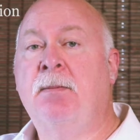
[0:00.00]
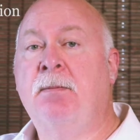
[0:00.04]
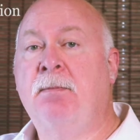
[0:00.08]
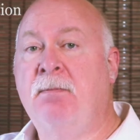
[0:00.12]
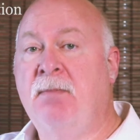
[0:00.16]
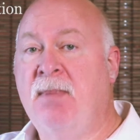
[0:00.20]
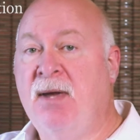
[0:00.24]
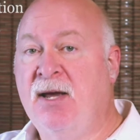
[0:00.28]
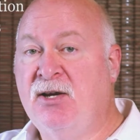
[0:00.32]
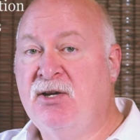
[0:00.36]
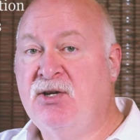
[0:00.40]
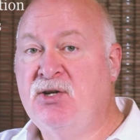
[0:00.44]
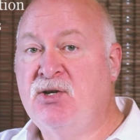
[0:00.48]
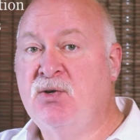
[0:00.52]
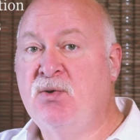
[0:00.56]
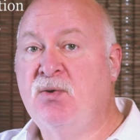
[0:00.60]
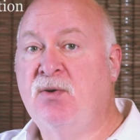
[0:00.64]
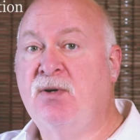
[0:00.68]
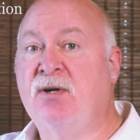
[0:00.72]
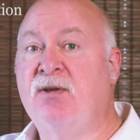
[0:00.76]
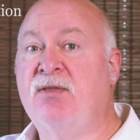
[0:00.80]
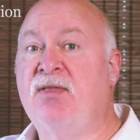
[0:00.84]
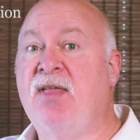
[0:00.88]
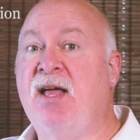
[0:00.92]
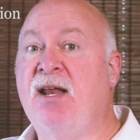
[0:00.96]
Make
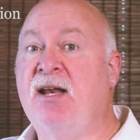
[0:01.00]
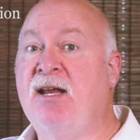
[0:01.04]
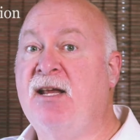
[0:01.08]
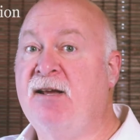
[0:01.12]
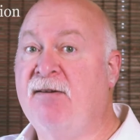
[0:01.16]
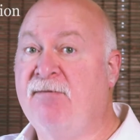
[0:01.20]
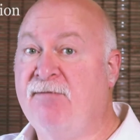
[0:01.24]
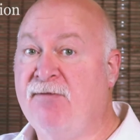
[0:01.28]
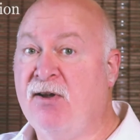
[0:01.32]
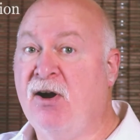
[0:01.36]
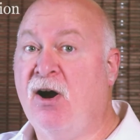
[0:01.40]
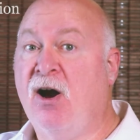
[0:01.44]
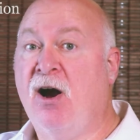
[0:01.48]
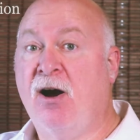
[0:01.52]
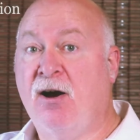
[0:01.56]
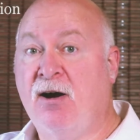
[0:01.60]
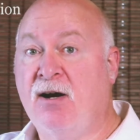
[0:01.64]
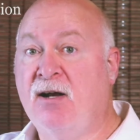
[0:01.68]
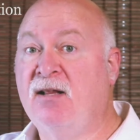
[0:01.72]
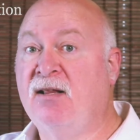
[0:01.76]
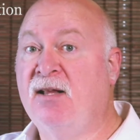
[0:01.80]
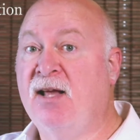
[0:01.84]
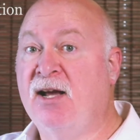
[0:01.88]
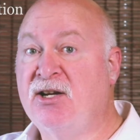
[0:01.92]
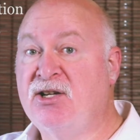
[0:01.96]
sure that if there are
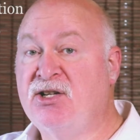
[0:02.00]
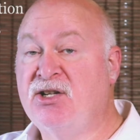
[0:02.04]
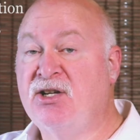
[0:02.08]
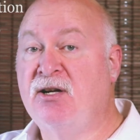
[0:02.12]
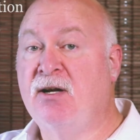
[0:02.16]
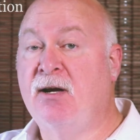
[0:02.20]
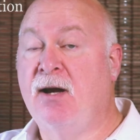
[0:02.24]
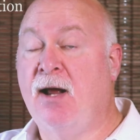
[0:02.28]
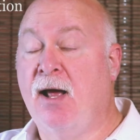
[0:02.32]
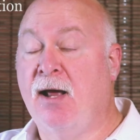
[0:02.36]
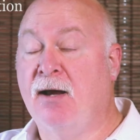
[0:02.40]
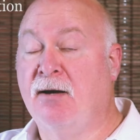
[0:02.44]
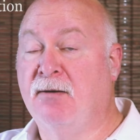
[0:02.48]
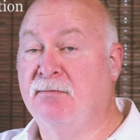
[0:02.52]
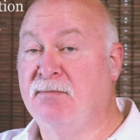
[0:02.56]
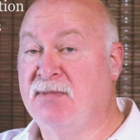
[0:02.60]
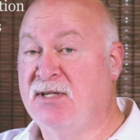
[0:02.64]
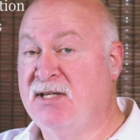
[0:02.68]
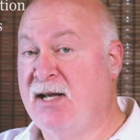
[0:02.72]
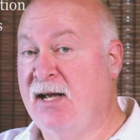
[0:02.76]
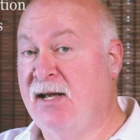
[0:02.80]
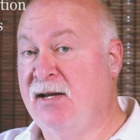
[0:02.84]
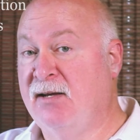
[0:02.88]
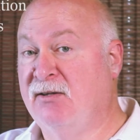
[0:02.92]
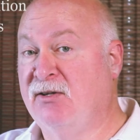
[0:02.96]
collection
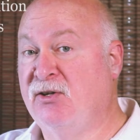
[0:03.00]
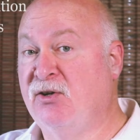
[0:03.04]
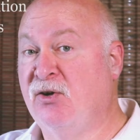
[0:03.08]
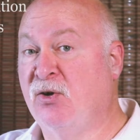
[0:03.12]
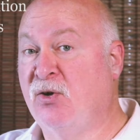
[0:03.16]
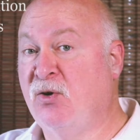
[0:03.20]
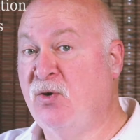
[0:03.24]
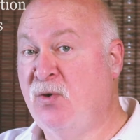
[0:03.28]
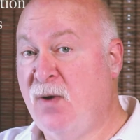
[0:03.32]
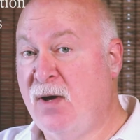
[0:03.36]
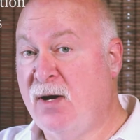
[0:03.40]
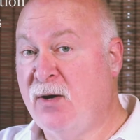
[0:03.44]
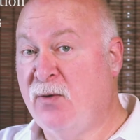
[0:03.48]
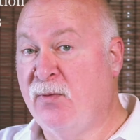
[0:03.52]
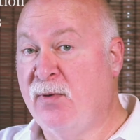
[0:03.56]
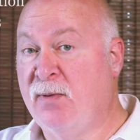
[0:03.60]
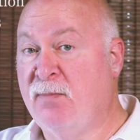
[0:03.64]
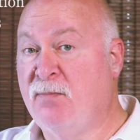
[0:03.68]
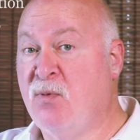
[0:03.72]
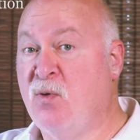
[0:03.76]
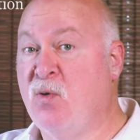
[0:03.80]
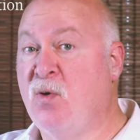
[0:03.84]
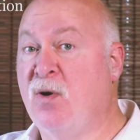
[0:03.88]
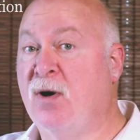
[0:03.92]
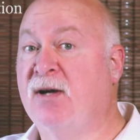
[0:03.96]
items on your credit
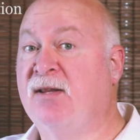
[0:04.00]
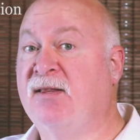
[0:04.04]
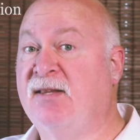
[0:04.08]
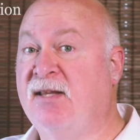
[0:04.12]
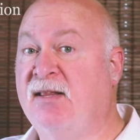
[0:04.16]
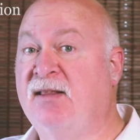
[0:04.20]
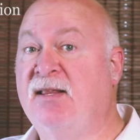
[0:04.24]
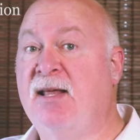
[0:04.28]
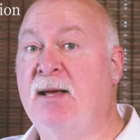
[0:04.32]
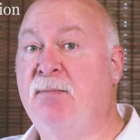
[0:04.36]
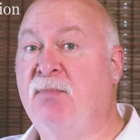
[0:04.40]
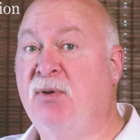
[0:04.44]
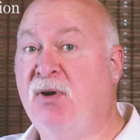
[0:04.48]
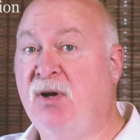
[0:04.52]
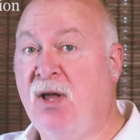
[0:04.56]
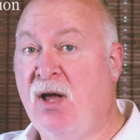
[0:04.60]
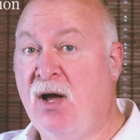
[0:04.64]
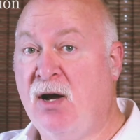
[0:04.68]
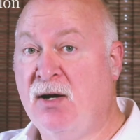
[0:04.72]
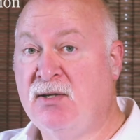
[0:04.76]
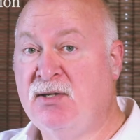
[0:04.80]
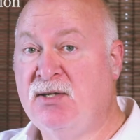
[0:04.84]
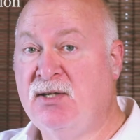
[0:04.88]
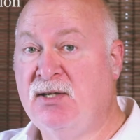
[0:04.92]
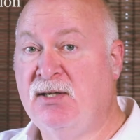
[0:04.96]
report, that they
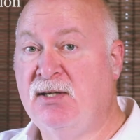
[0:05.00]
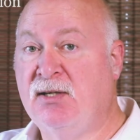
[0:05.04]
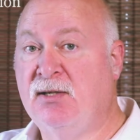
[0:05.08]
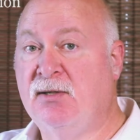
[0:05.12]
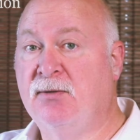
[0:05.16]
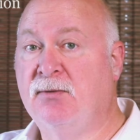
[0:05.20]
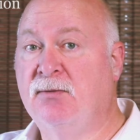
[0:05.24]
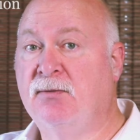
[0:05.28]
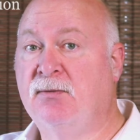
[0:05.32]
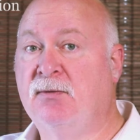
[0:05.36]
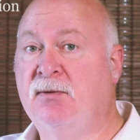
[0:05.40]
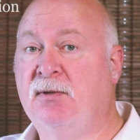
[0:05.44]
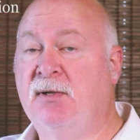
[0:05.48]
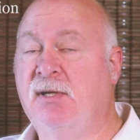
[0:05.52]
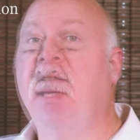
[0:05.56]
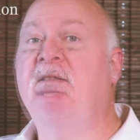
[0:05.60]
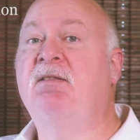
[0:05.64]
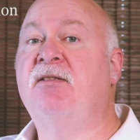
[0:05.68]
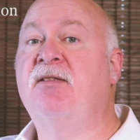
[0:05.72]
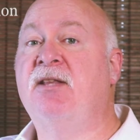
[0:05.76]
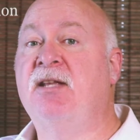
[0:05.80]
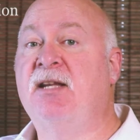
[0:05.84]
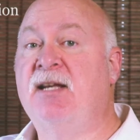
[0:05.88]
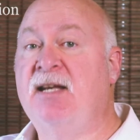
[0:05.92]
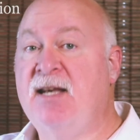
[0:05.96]
belong to you.
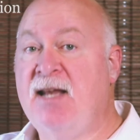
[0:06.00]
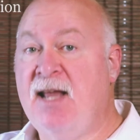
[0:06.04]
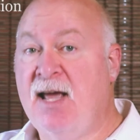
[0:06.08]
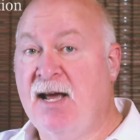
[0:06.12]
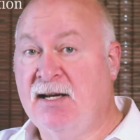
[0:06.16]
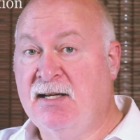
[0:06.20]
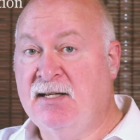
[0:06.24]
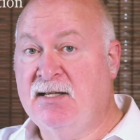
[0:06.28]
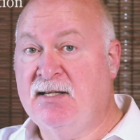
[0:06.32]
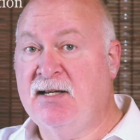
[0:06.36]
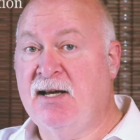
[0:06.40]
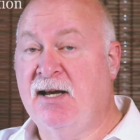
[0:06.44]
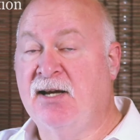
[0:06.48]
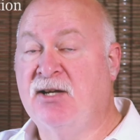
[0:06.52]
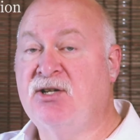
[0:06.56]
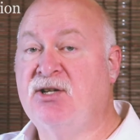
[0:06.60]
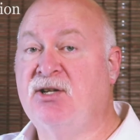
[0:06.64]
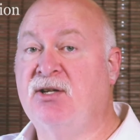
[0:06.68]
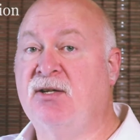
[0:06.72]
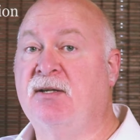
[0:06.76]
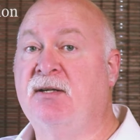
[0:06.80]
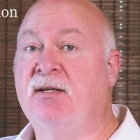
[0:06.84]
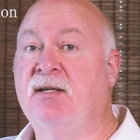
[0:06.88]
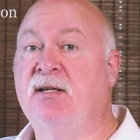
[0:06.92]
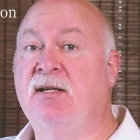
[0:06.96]
The next
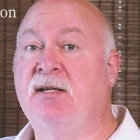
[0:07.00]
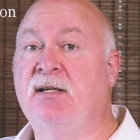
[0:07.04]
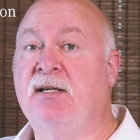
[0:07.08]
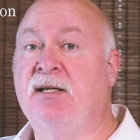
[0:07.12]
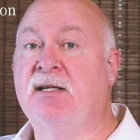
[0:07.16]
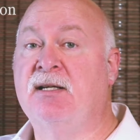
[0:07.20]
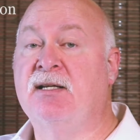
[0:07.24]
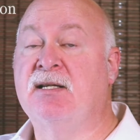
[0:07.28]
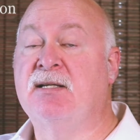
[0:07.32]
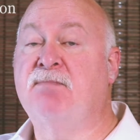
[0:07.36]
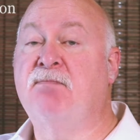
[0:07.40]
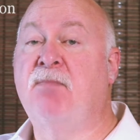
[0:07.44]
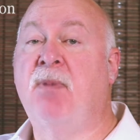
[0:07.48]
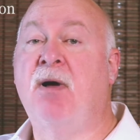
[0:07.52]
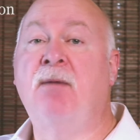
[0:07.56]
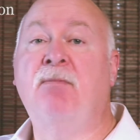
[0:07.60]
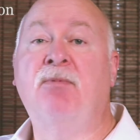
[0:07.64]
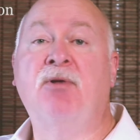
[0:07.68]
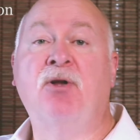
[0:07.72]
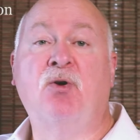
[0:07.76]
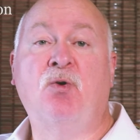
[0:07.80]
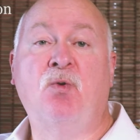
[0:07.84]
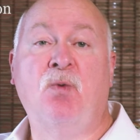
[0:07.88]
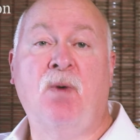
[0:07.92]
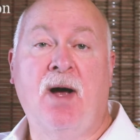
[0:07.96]
section is
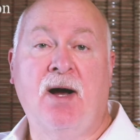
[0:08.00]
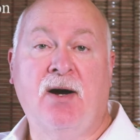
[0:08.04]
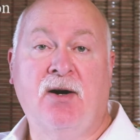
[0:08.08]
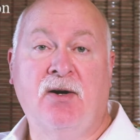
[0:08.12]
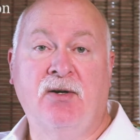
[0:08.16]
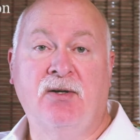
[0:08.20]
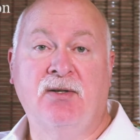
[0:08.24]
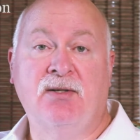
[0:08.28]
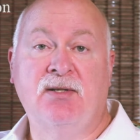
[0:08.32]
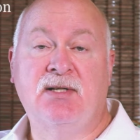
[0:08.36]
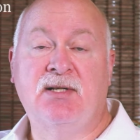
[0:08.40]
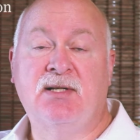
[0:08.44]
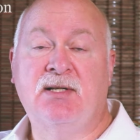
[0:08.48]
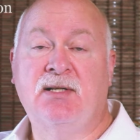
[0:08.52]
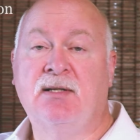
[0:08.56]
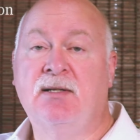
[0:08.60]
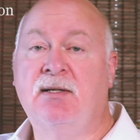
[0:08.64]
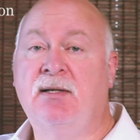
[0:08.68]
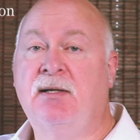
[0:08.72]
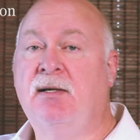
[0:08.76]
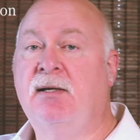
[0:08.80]
public records.